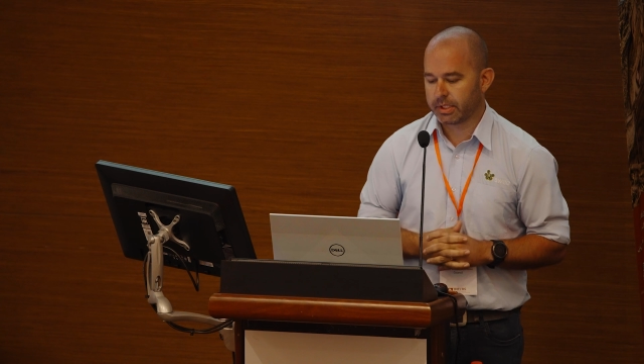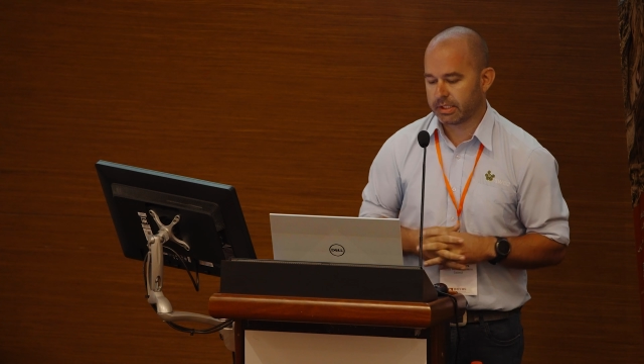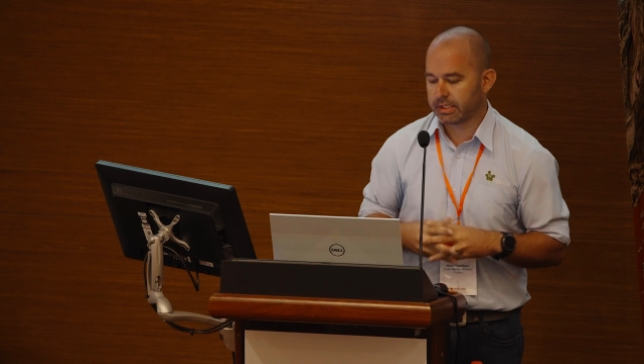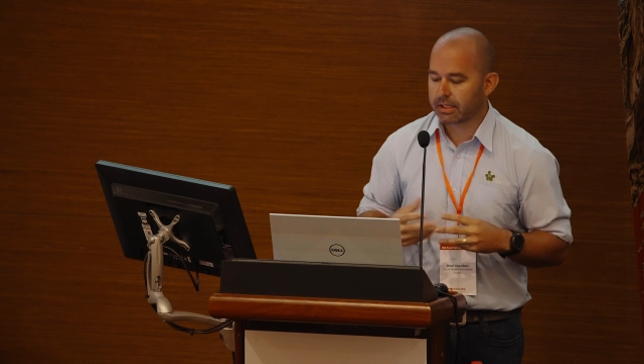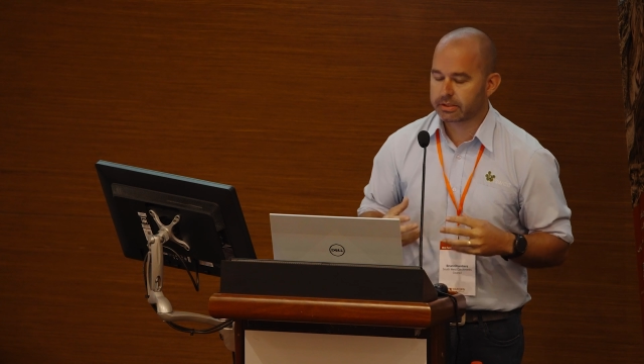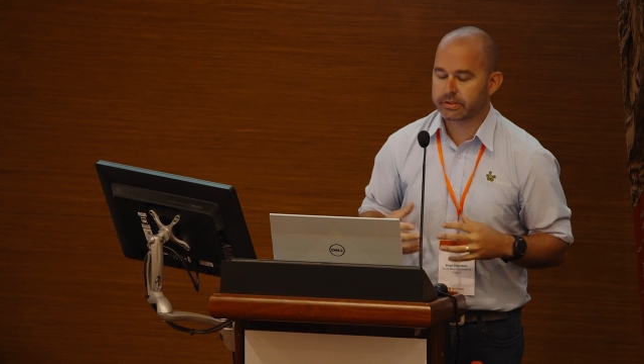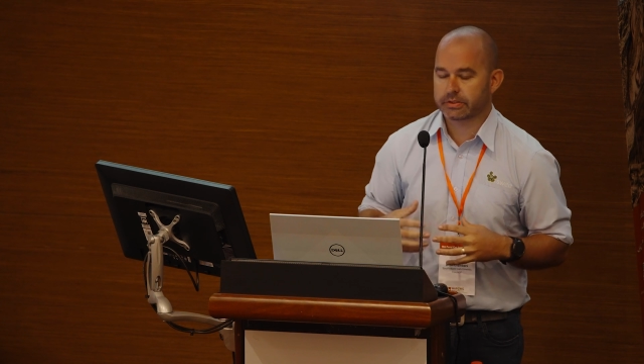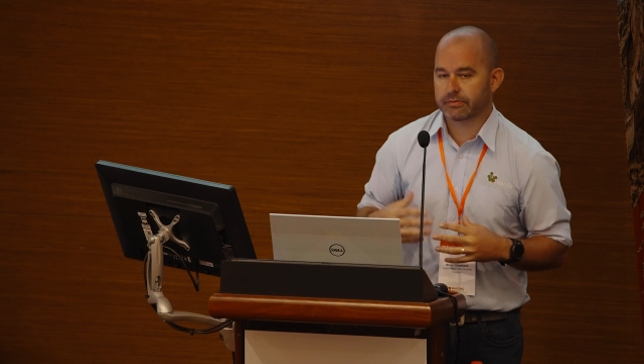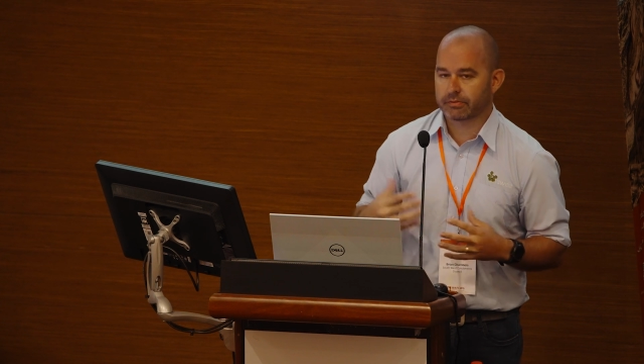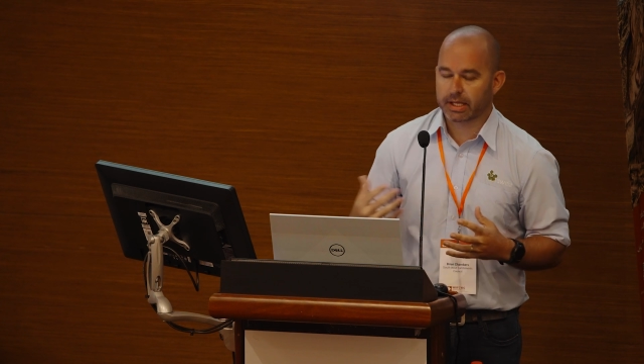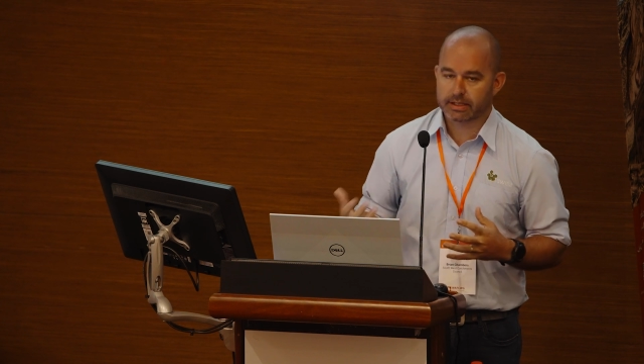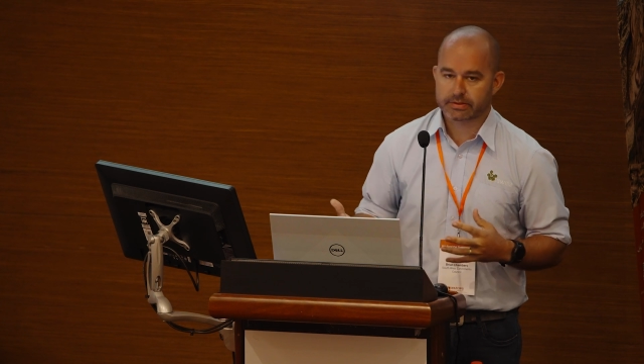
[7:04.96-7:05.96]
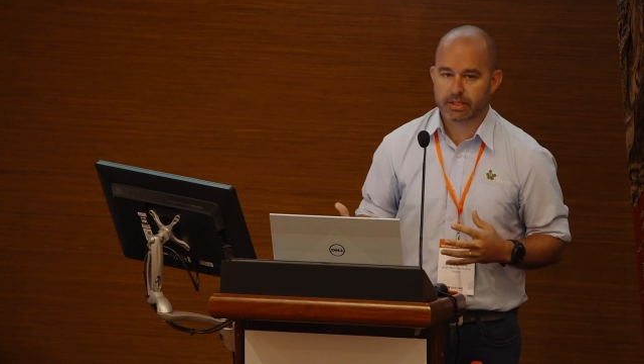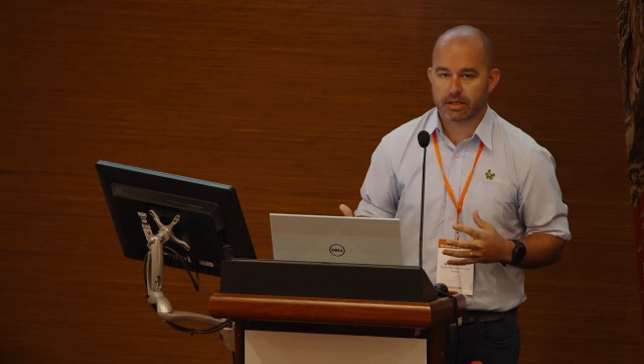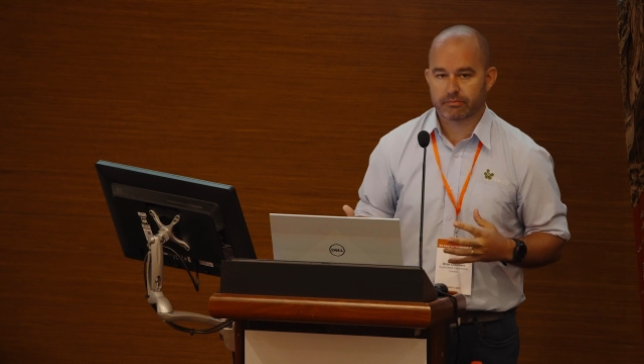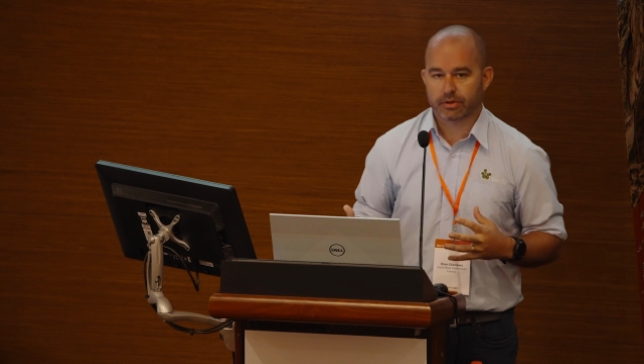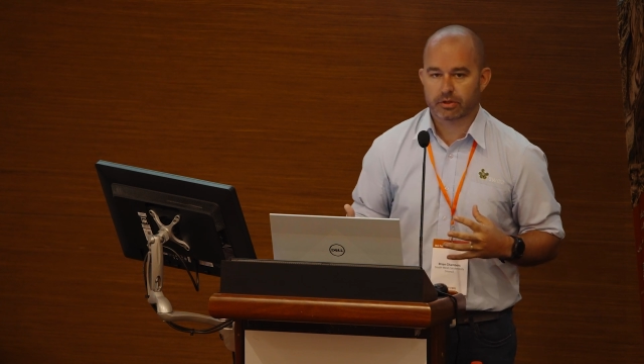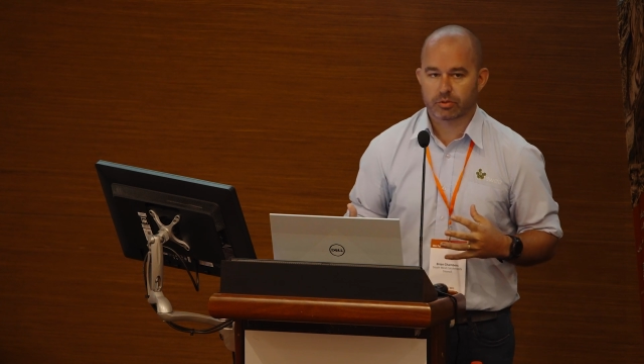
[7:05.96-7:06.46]
analysis of
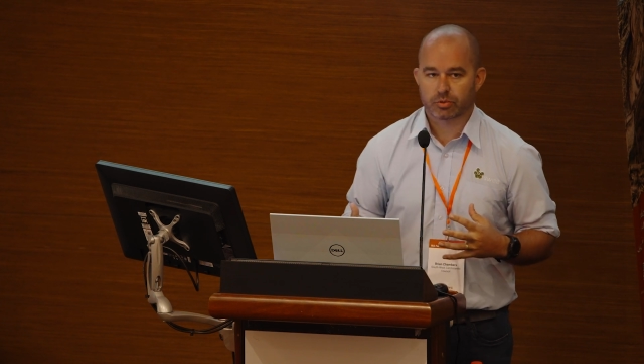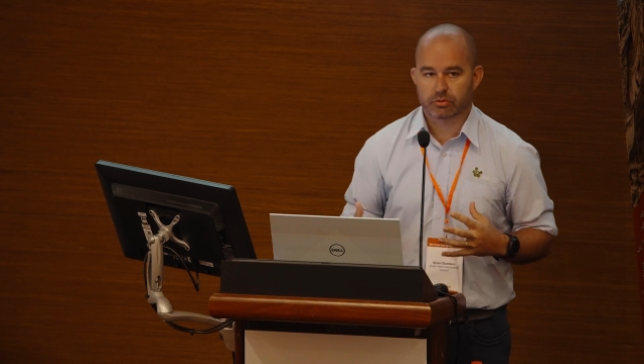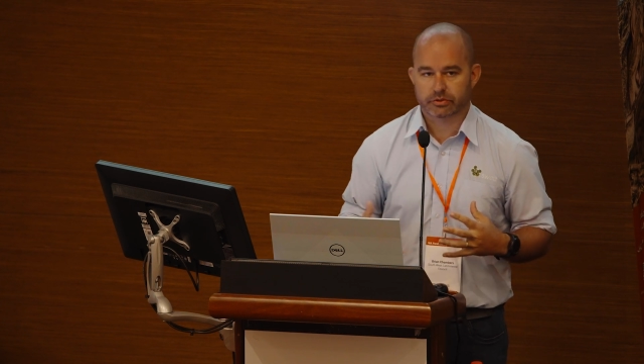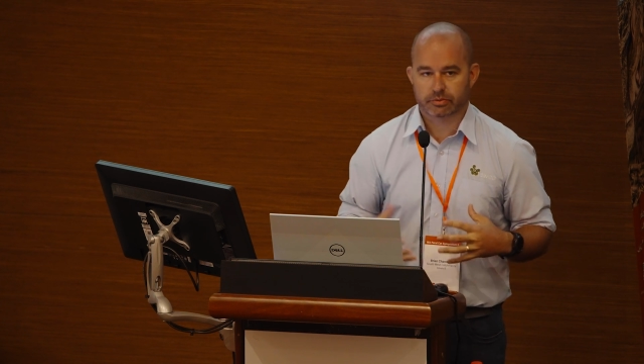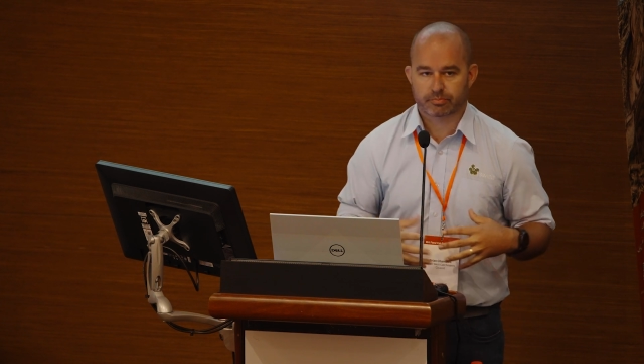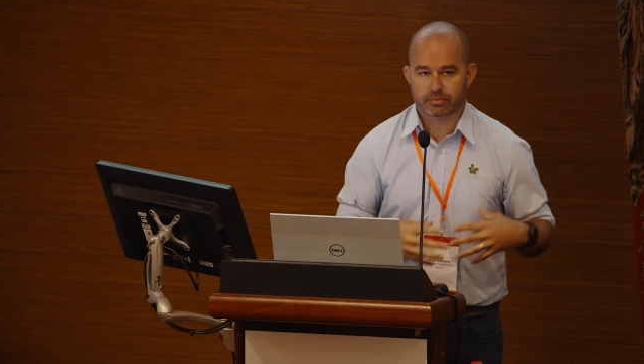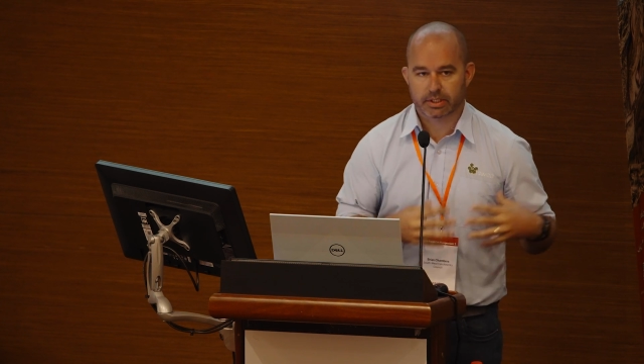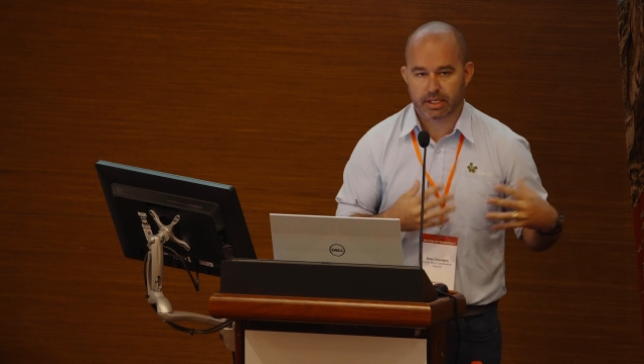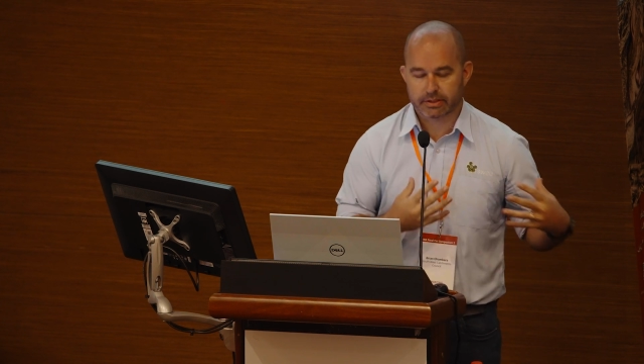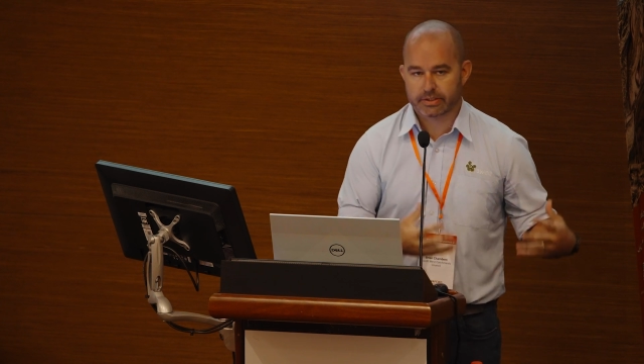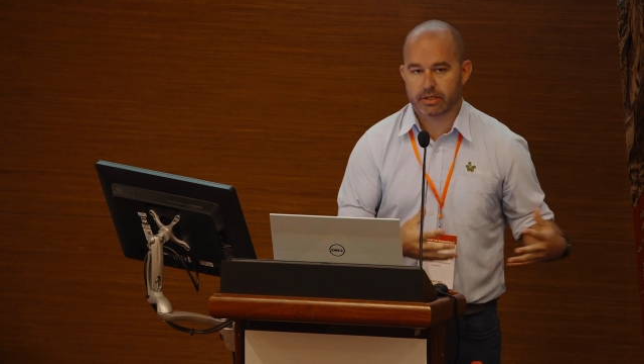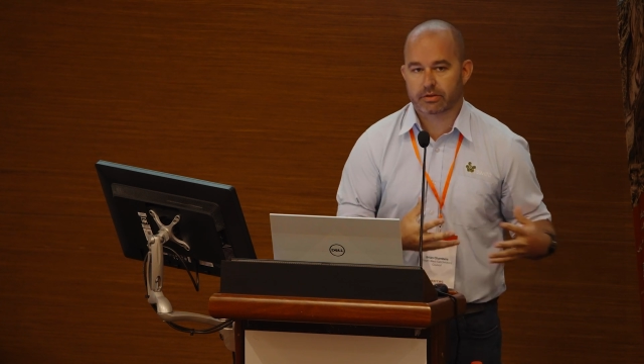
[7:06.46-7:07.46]
landscape variables against